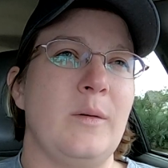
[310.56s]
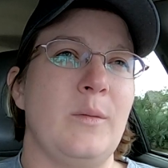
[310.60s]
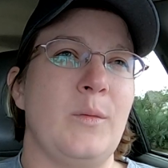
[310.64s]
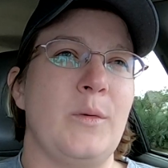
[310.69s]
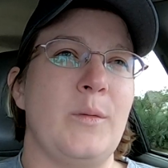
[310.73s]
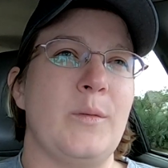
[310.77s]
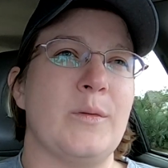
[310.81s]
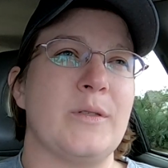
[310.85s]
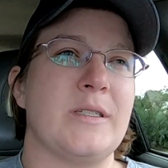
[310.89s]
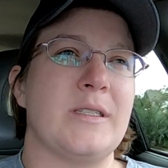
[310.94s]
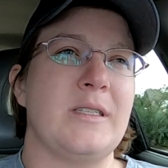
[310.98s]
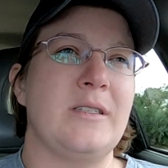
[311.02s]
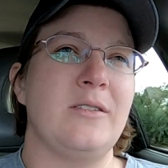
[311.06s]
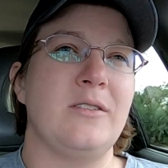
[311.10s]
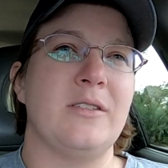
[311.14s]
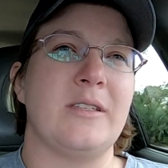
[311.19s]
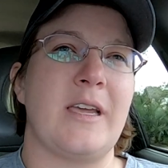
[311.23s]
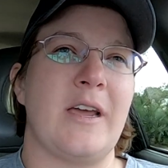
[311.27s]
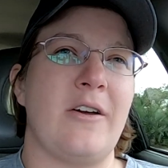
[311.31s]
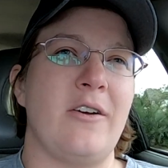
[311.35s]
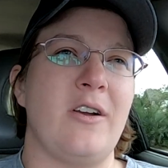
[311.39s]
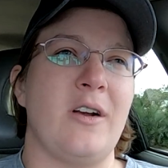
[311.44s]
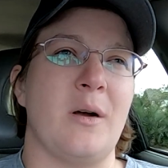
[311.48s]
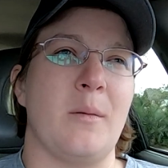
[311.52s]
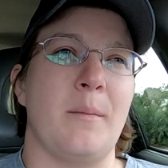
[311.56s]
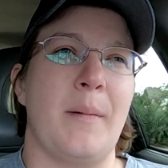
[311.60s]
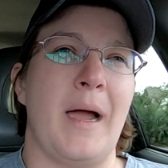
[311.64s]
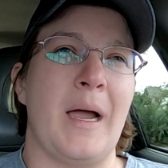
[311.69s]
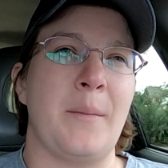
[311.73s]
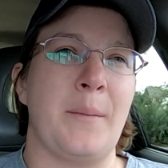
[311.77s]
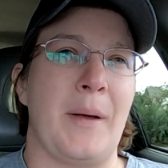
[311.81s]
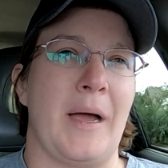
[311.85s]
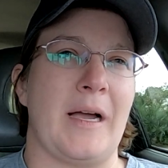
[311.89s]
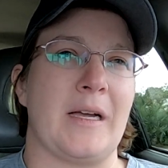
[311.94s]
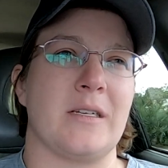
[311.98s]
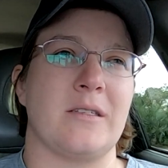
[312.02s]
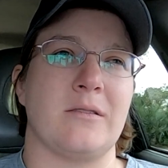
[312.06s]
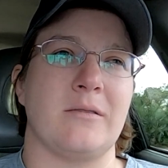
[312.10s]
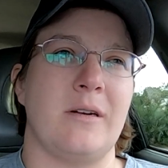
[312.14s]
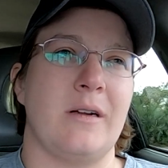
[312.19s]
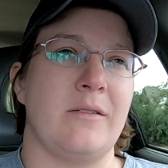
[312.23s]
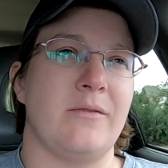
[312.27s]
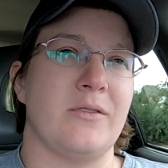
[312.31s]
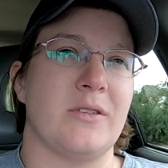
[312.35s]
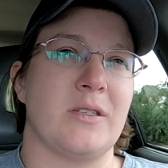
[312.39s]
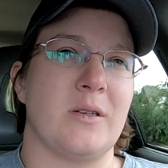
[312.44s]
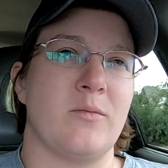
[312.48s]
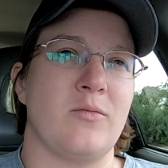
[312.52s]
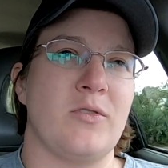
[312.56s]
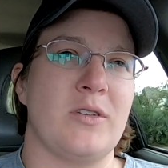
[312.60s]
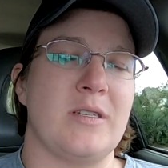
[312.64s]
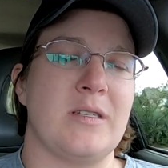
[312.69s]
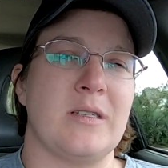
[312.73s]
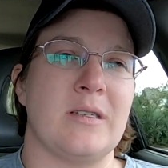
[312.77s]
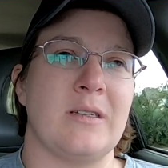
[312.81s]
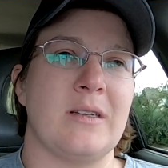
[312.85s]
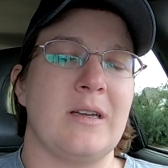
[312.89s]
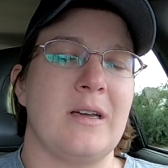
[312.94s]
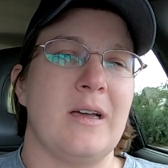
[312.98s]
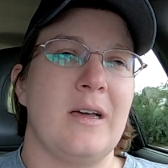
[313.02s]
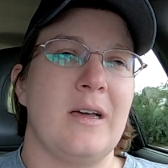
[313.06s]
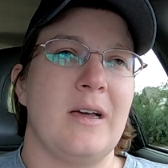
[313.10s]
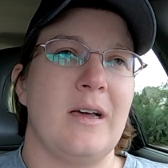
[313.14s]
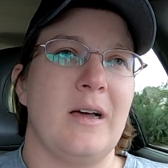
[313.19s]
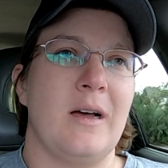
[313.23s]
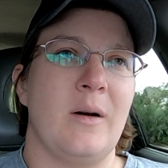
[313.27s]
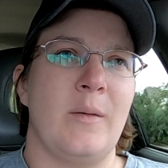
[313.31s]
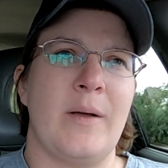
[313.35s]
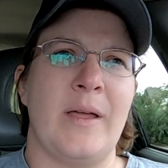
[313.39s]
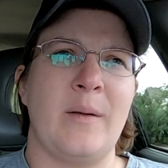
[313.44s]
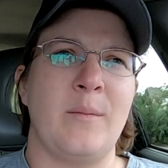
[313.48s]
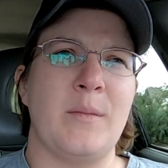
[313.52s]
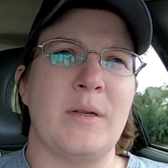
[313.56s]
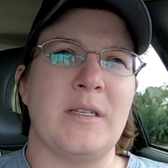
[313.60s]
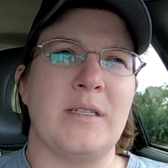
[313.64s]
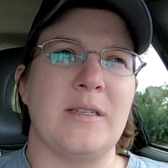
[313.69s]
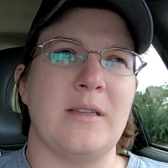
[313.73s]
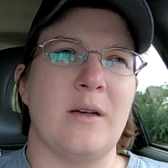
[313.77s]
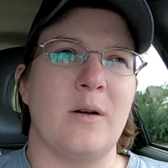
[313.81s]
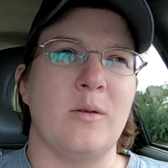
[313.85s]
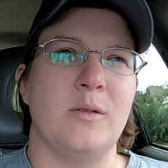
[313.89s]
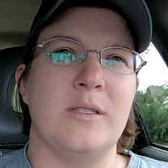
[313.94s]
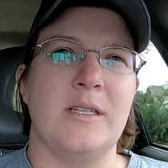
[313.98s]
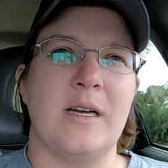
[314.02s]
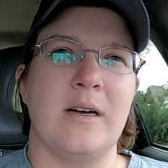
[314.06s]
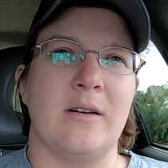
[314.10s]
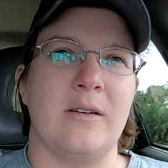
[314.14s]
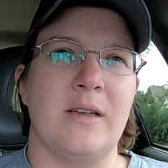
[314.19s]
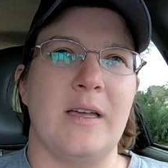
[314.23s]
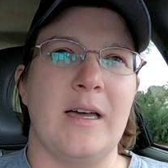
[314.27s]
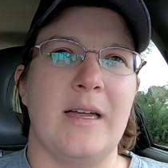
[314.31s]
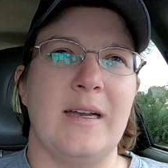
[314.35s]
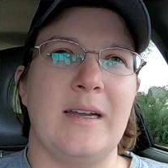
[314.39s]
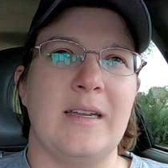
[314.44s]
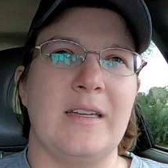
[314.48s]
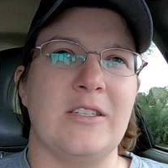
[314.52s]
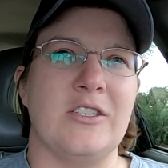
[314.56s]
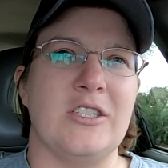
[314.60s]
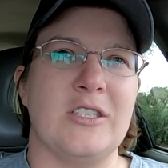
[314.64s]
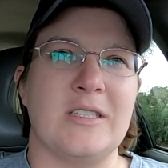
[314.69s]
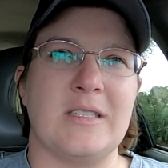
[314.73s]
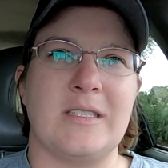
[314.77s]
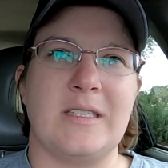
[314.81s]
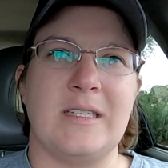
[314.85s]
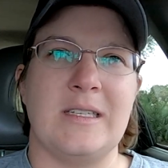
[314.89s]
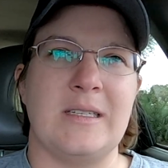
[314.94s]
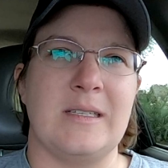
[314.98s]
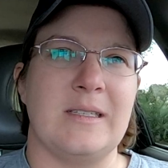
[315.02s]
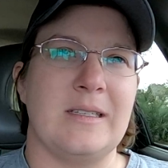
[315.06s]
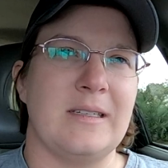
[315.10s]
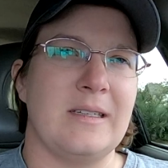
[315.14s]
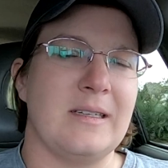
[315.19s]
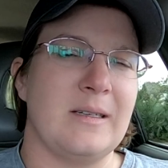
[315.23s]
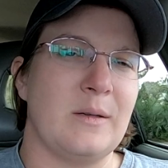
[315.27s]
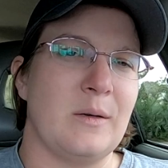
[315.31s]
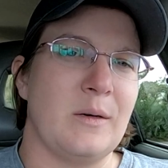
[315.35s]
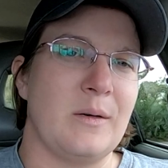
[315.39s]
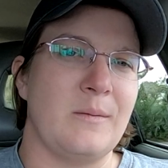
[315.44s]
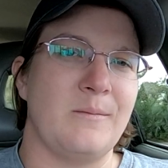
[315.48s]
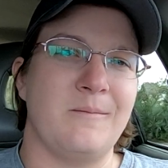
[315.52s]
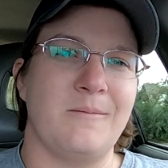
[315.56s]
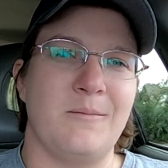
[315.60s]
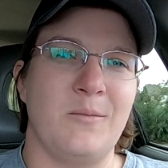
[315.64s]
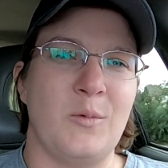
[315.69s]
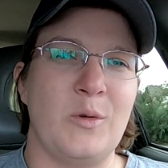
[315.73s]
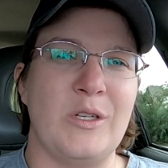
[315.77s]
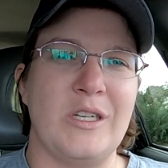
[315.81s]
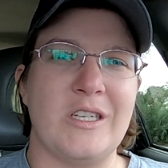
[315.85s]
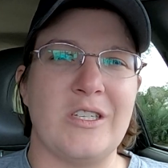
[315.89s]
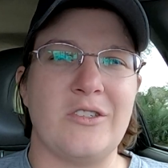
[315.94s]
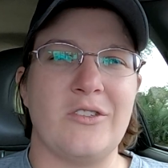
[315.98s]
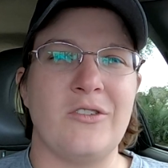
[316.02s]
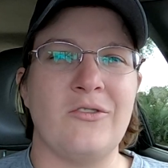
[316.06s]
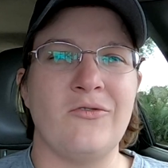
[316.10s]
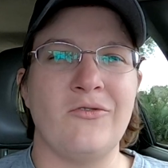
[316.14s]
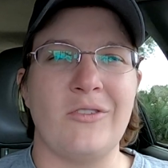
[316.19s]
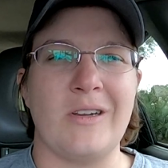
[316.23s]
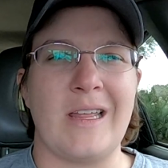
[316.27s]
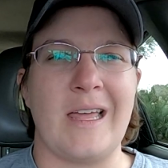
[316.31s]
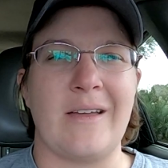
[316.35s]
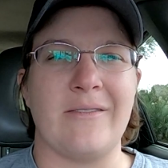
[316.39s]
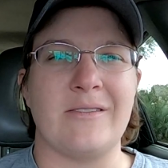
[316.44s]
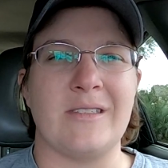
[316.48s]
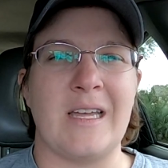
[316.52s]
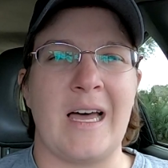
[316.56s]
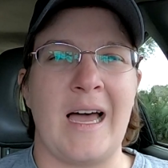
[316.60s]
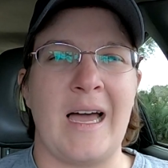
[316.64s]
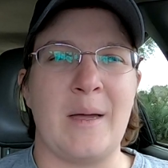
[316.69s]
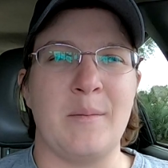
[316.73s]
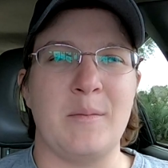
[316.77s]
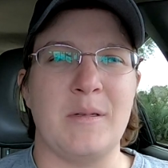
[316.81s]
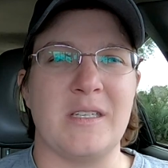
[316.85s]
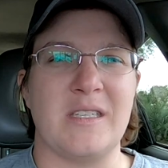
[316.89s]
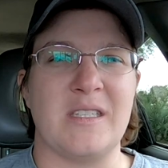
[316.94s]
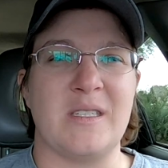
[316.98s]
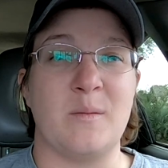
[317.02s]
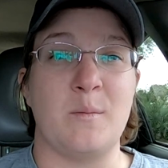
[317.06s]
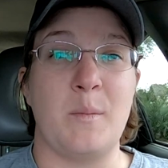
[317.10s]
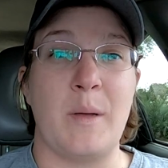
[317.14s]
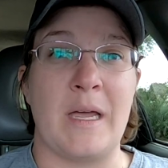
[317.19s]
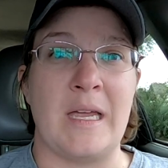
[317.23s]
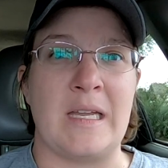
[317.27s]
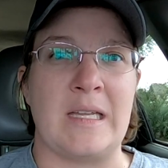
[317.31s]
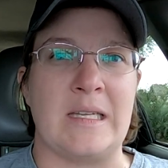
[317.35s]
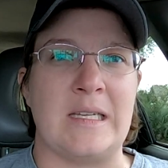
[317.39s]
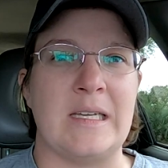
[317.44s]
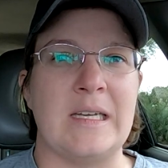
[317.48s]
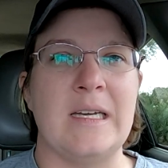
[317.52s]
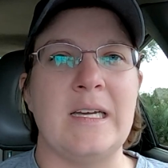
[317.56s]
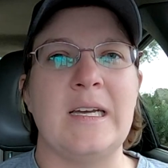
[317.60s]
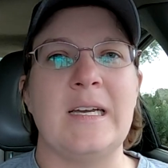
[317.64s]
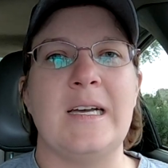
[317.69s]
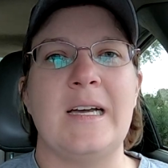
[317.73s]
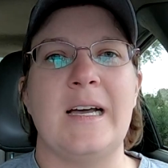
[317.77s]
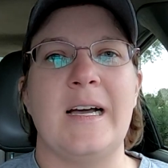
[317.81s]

we were still carrying our backpacks around for some reason. We hadn't been to the hotel yet, and we just didn't really have time to spend